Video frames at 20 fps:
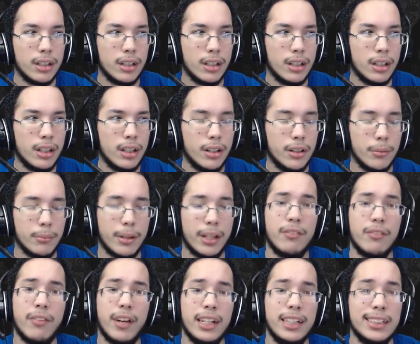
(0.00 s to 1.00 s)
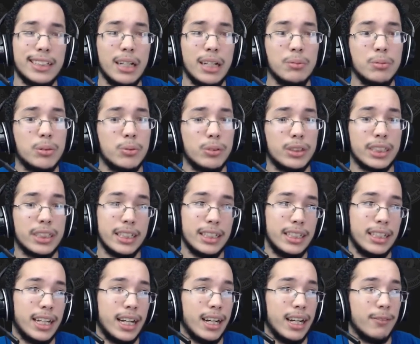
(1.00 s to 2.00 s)
like fighting types, which I
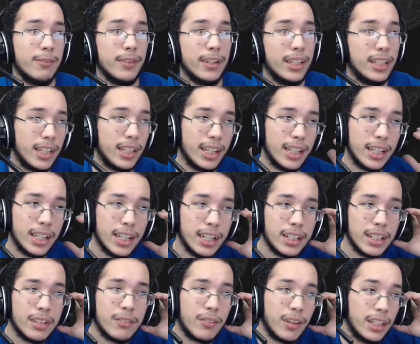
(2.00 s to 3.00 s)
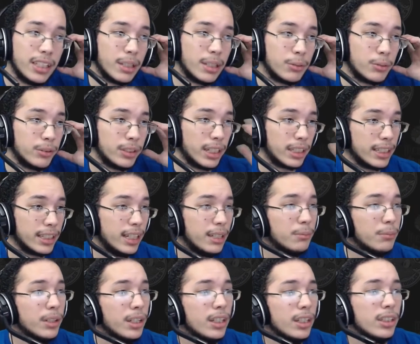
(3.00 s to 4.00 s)
didn't have a fighting type during that time.
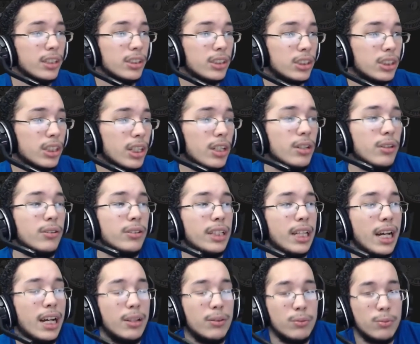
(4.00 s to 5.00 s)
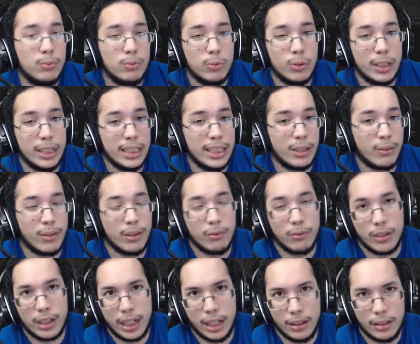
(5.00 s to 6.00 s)
So that's why I went for
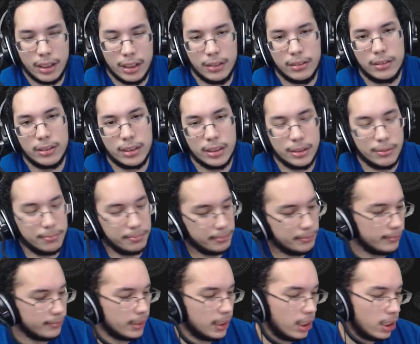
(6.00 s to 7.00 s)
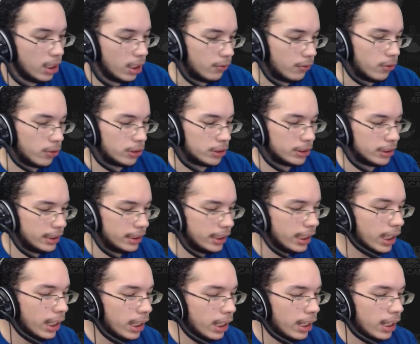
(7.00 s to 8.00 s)
Keldeo. So unfortunately,
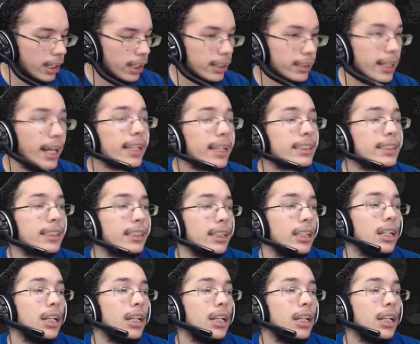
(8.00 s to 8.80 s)
next